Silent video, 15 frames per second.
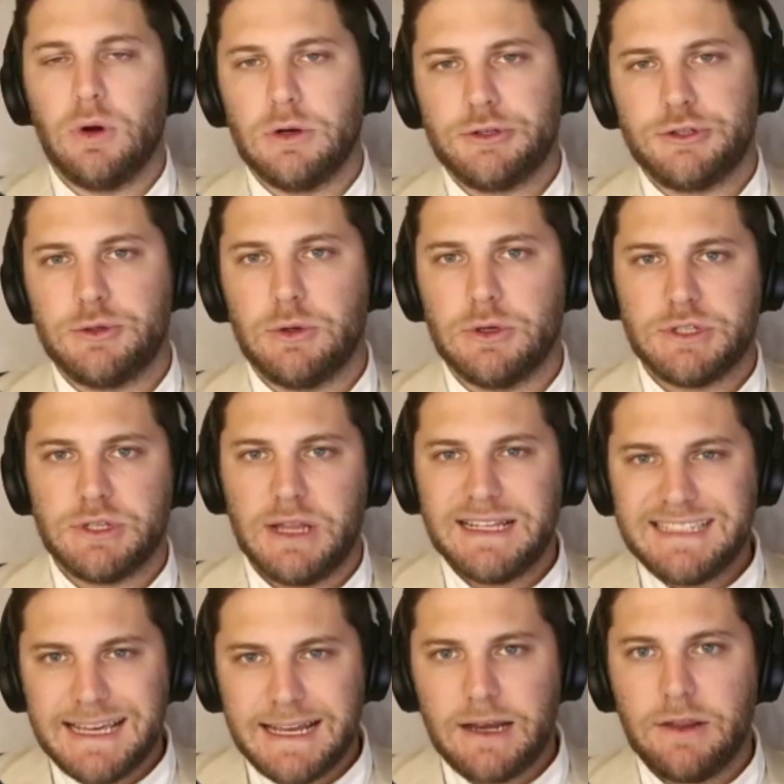sure. So
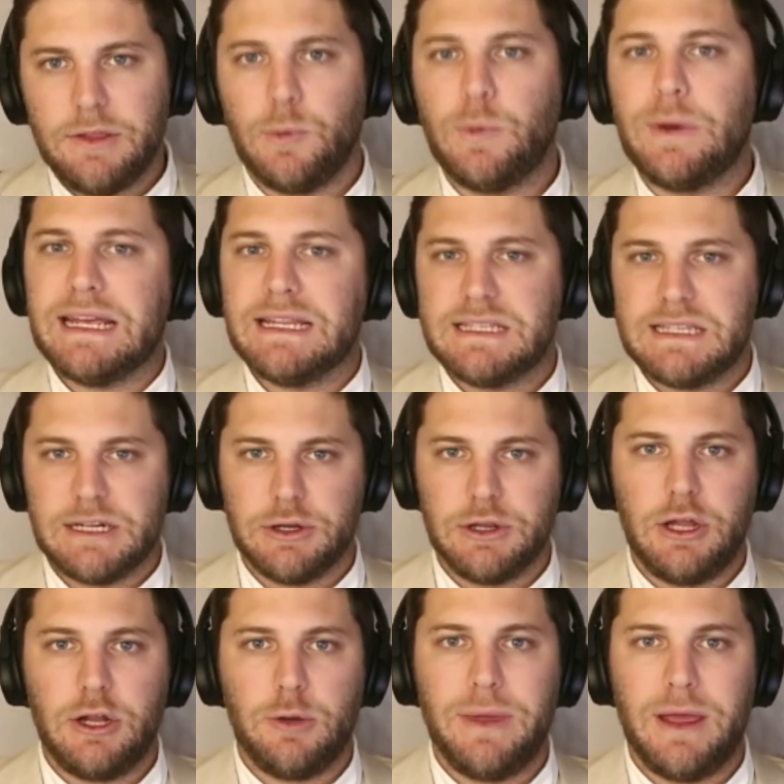let's get into the weeds here a
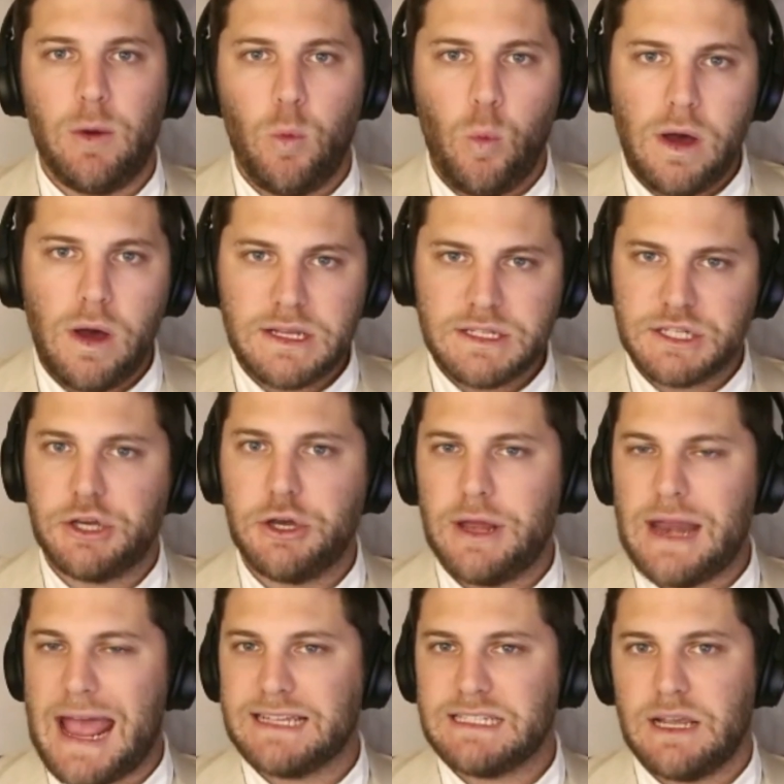little bit. What does a good asset